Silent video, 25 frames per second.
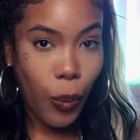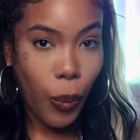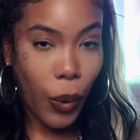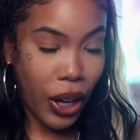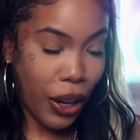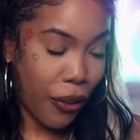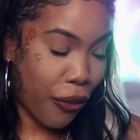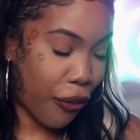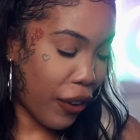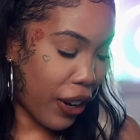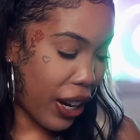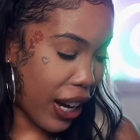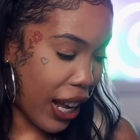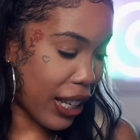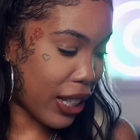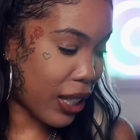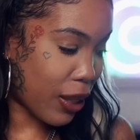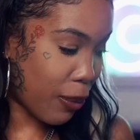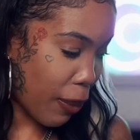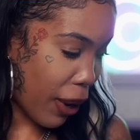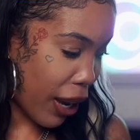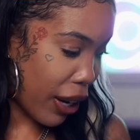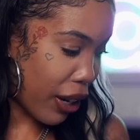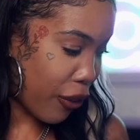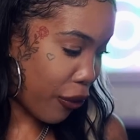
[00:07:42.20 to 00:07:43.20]
want to
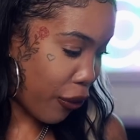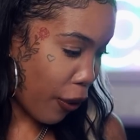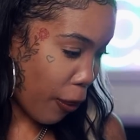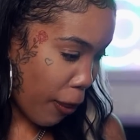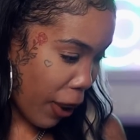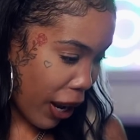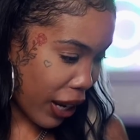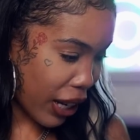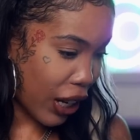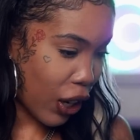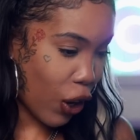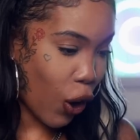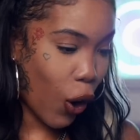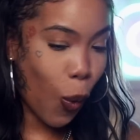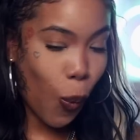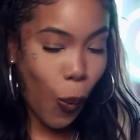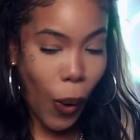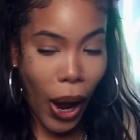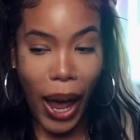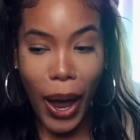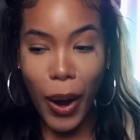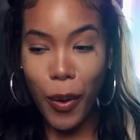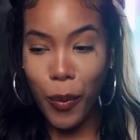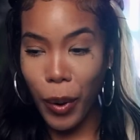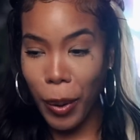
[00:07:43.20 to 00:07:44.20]
finesse men for money, or
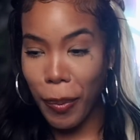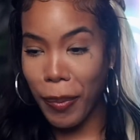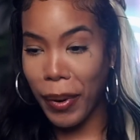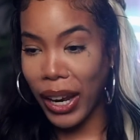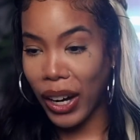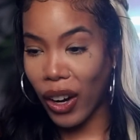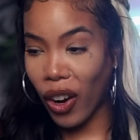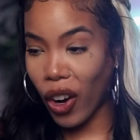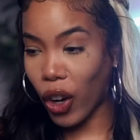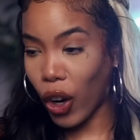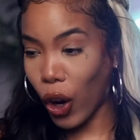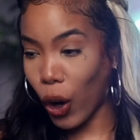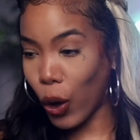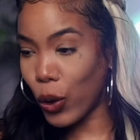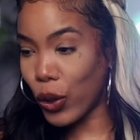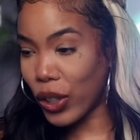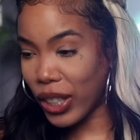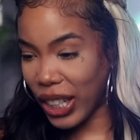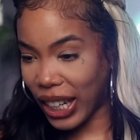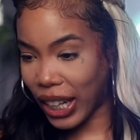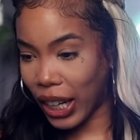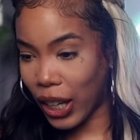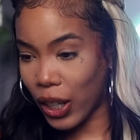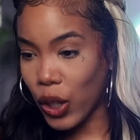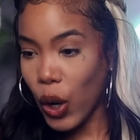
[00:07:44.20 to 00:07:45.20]
why women are
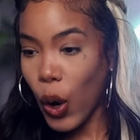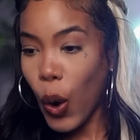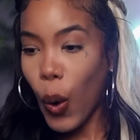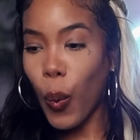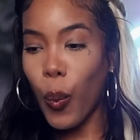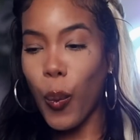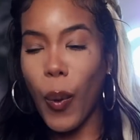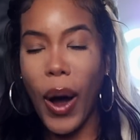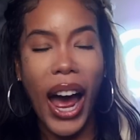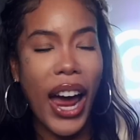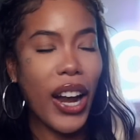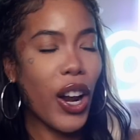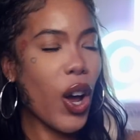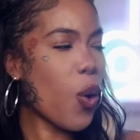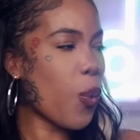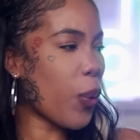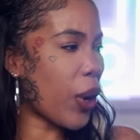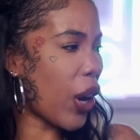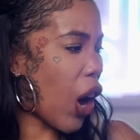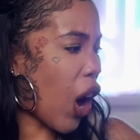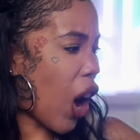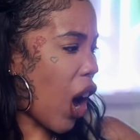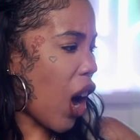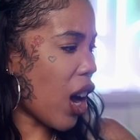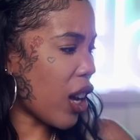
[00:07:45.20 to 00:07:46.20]
gold diggers, why don't
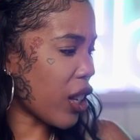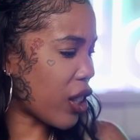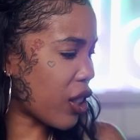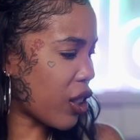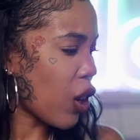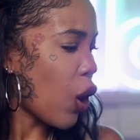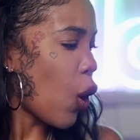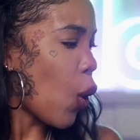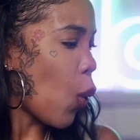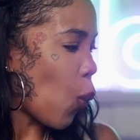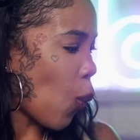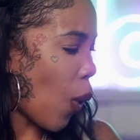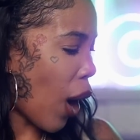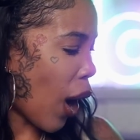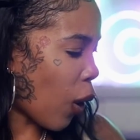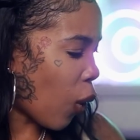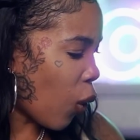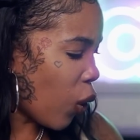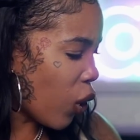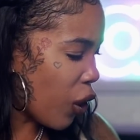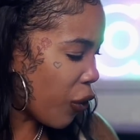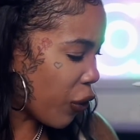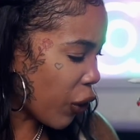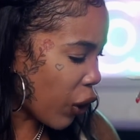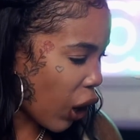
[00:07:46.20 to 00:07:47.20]
we ask why
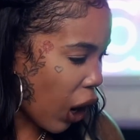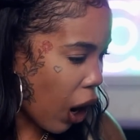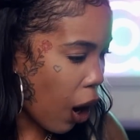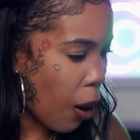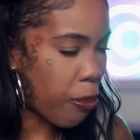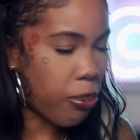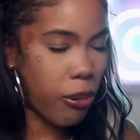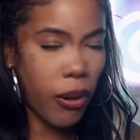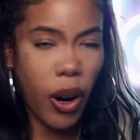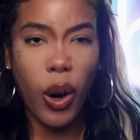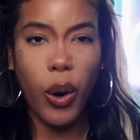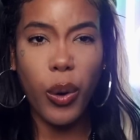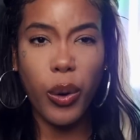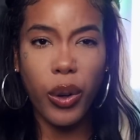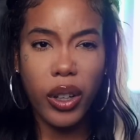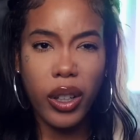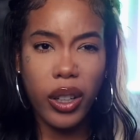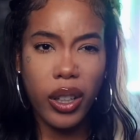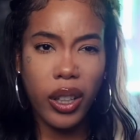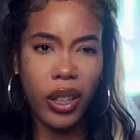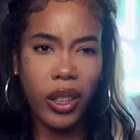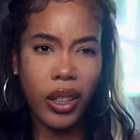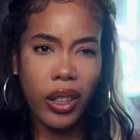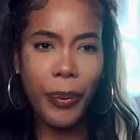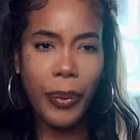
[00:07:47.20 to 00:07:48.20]
all of you lot are
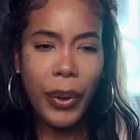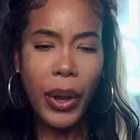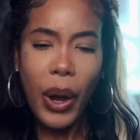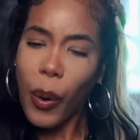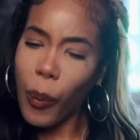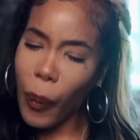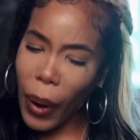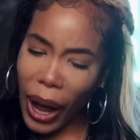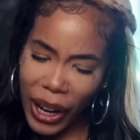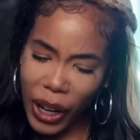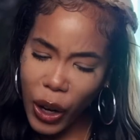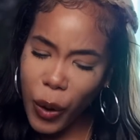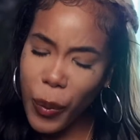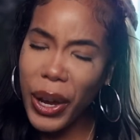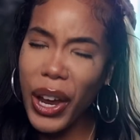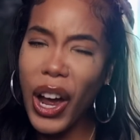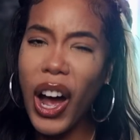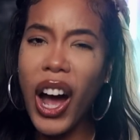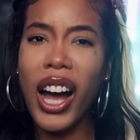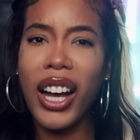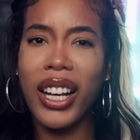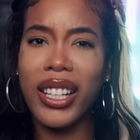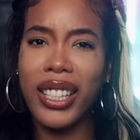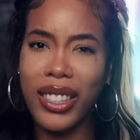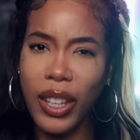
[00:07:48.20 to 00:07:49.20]
broke? Why don't we
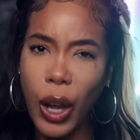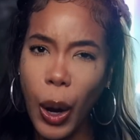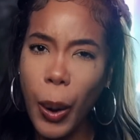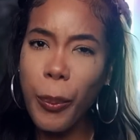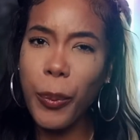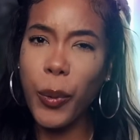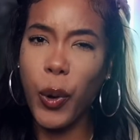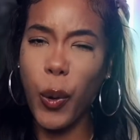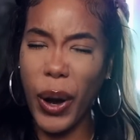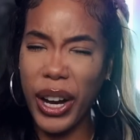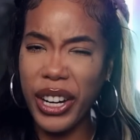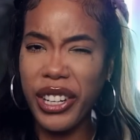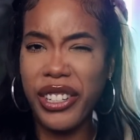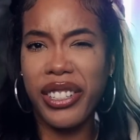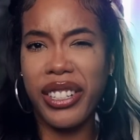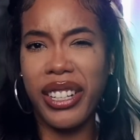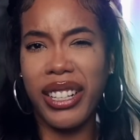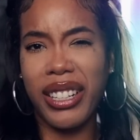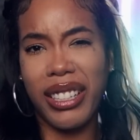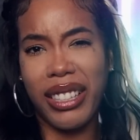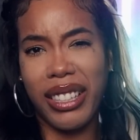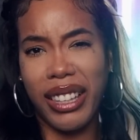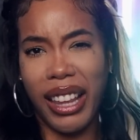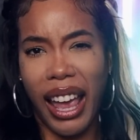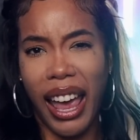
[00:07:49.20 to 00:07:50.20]
ask them
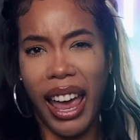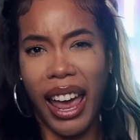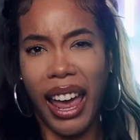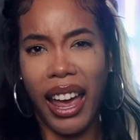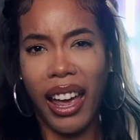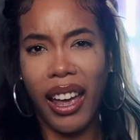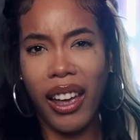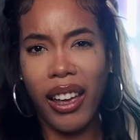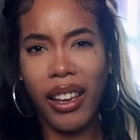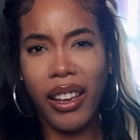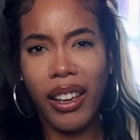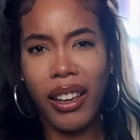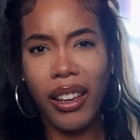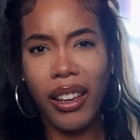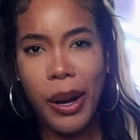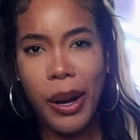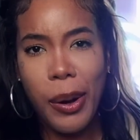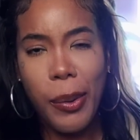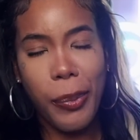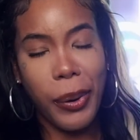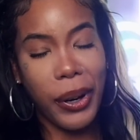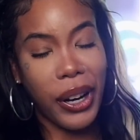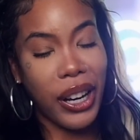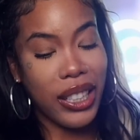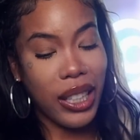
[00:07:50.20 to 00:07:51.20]
questions there?
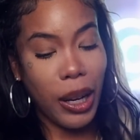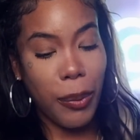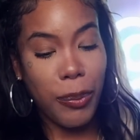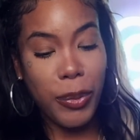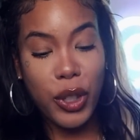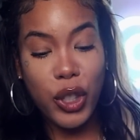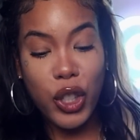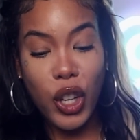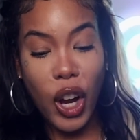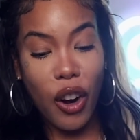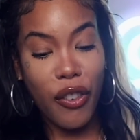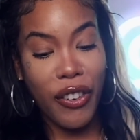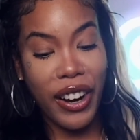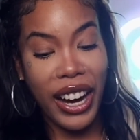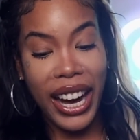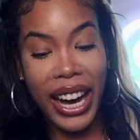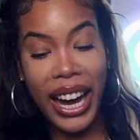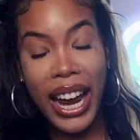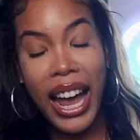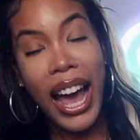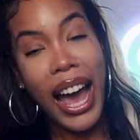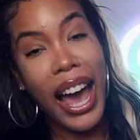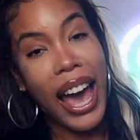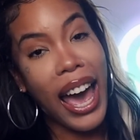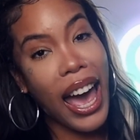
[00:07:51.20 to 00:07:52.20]
Because I'm
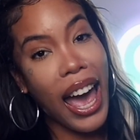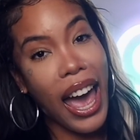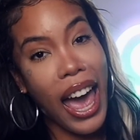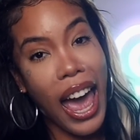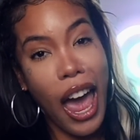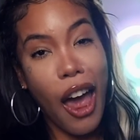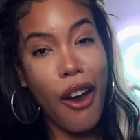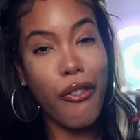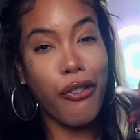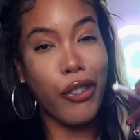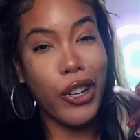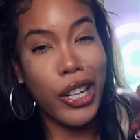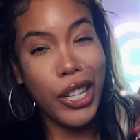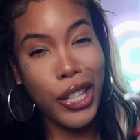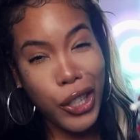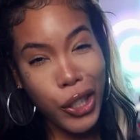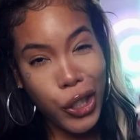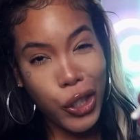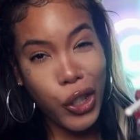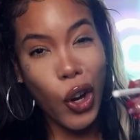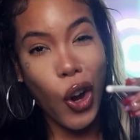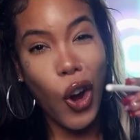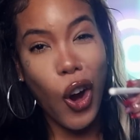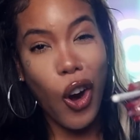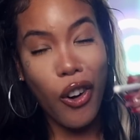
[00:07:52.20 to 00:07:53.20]
sorry, every
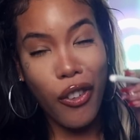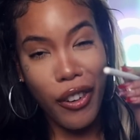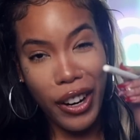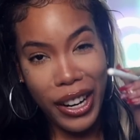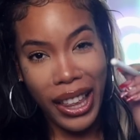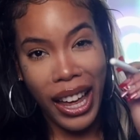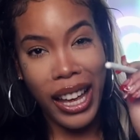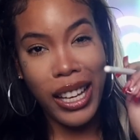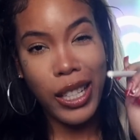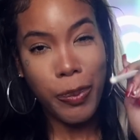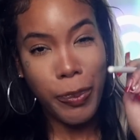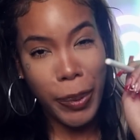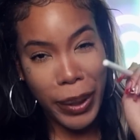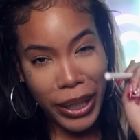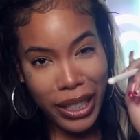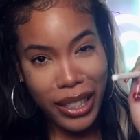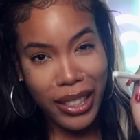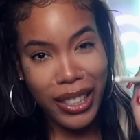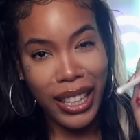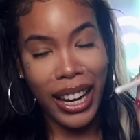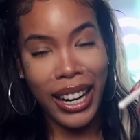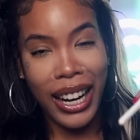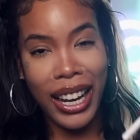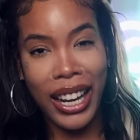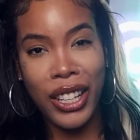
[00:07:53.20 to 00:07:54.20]
story that's been
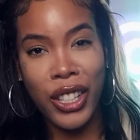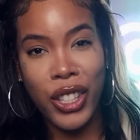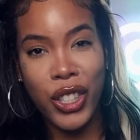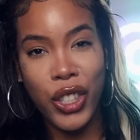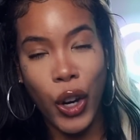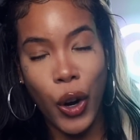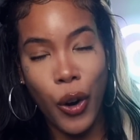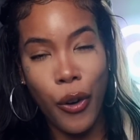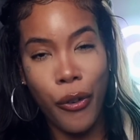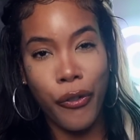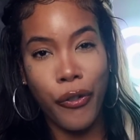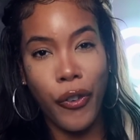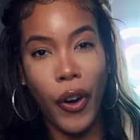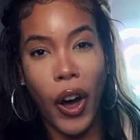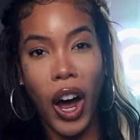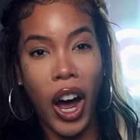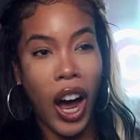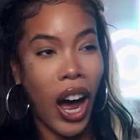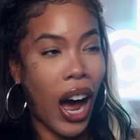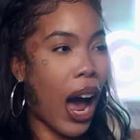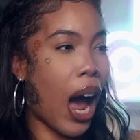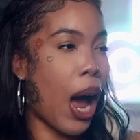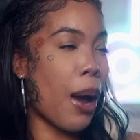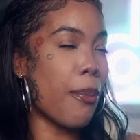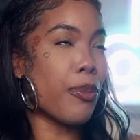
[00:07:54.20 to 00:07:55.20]
sent in so
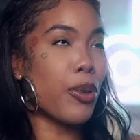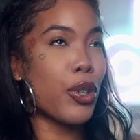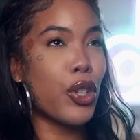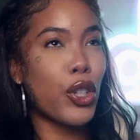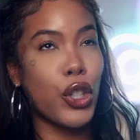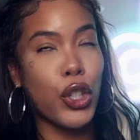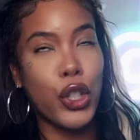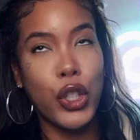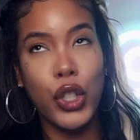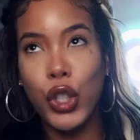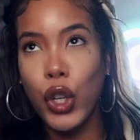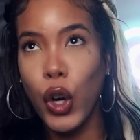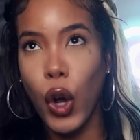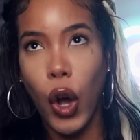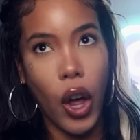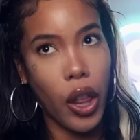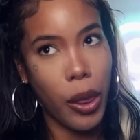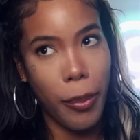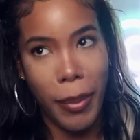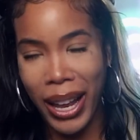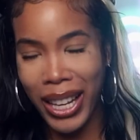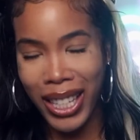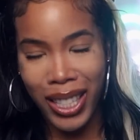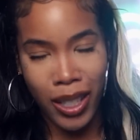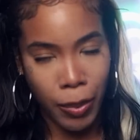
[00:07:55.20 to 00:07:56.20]
far, I'm
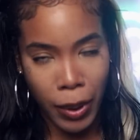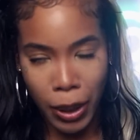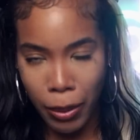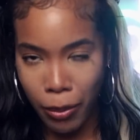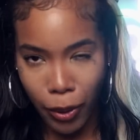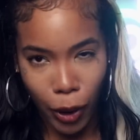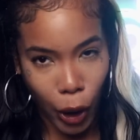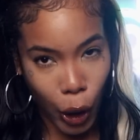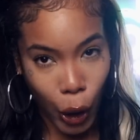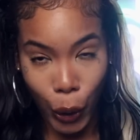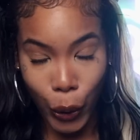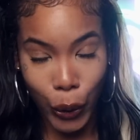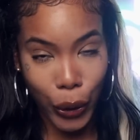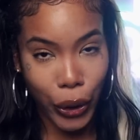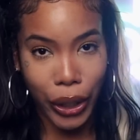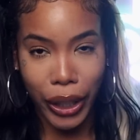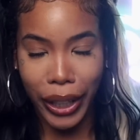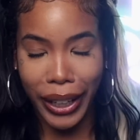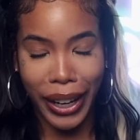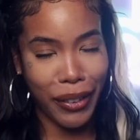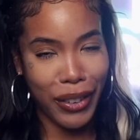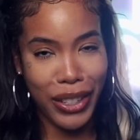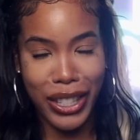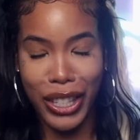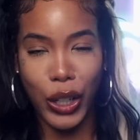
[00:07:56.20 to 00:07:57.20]
sure the man's been
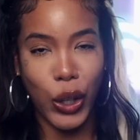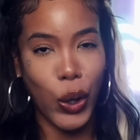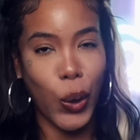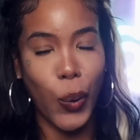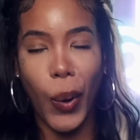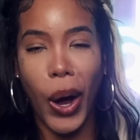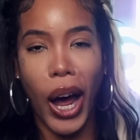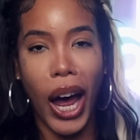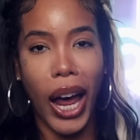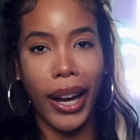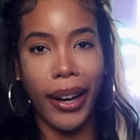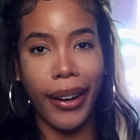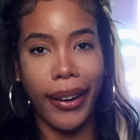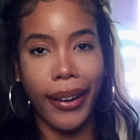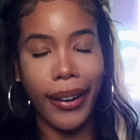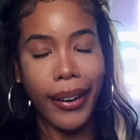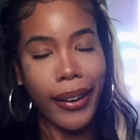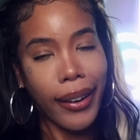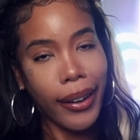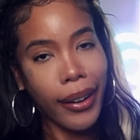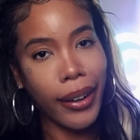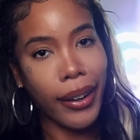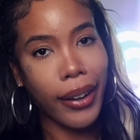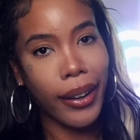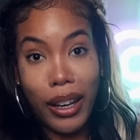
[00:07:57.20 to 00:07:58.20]
broke in every single
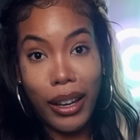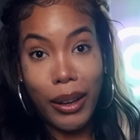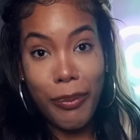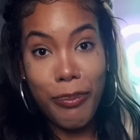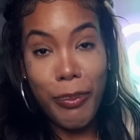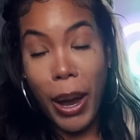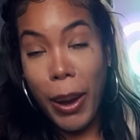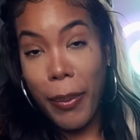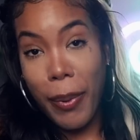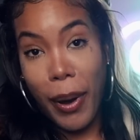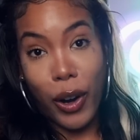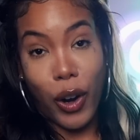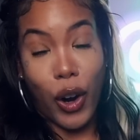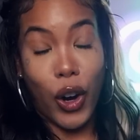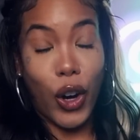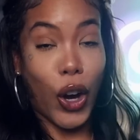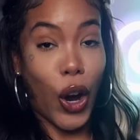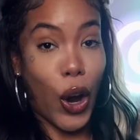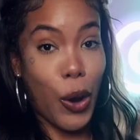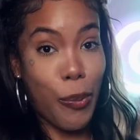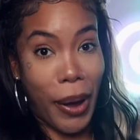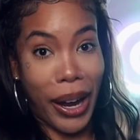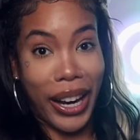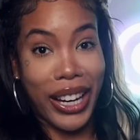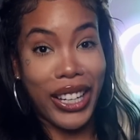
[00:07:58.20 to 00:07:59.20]
one. Maybe I've got to
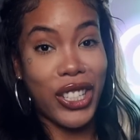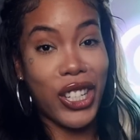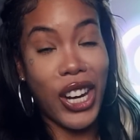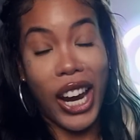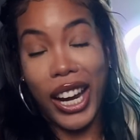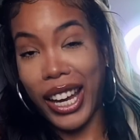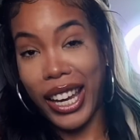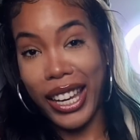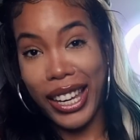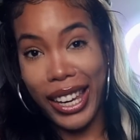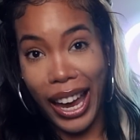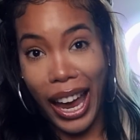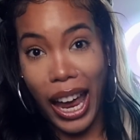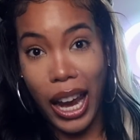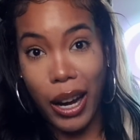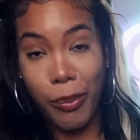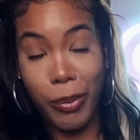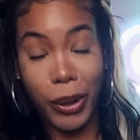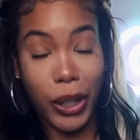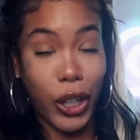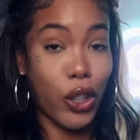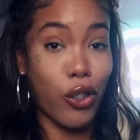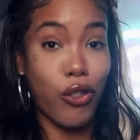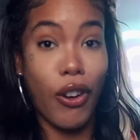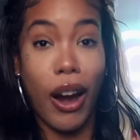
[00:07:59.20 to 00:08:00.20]
go back and check
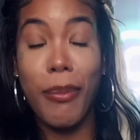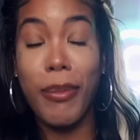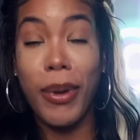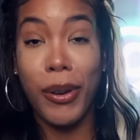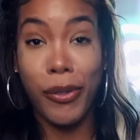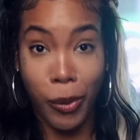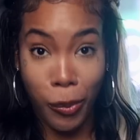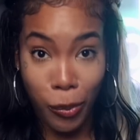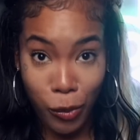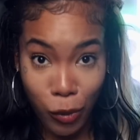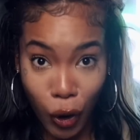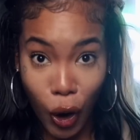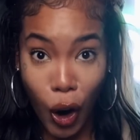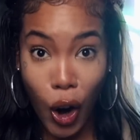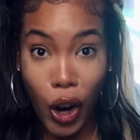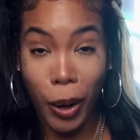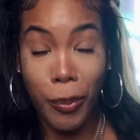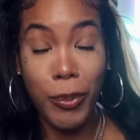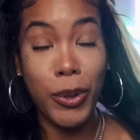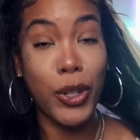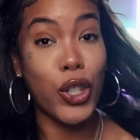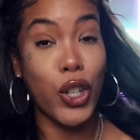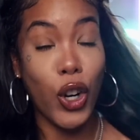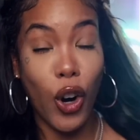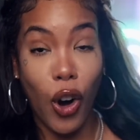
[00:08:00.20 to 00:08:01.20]
again, but correct me if I'm
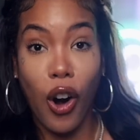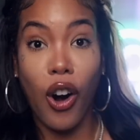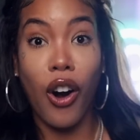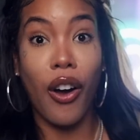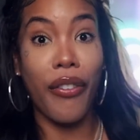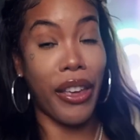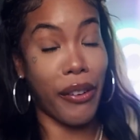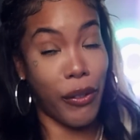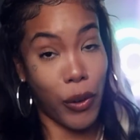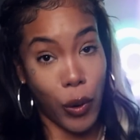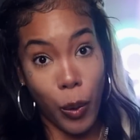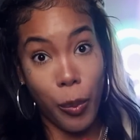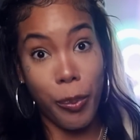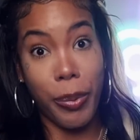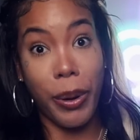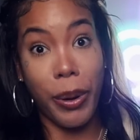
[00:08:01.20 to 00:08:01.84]
wrong, I'm sure they've all